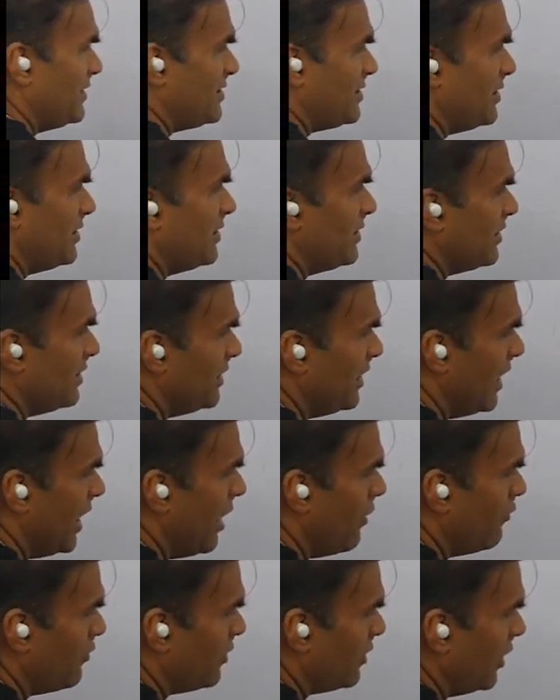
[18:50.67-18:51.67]
sir, I
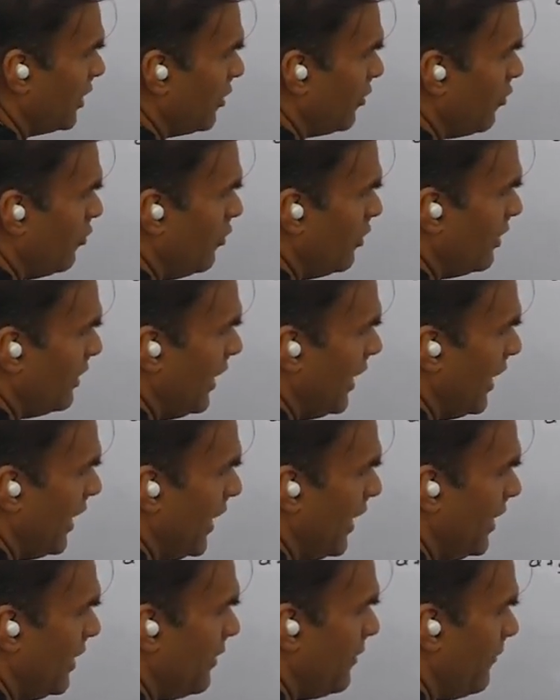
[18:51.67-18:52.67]
would conclude
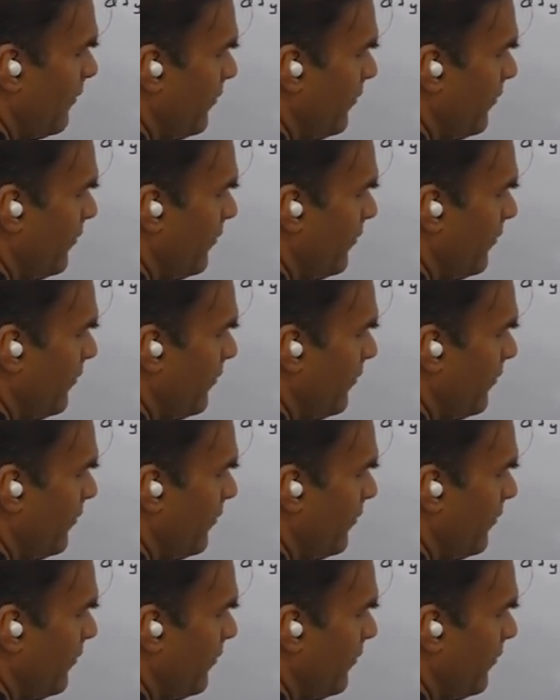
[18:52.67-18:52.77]
that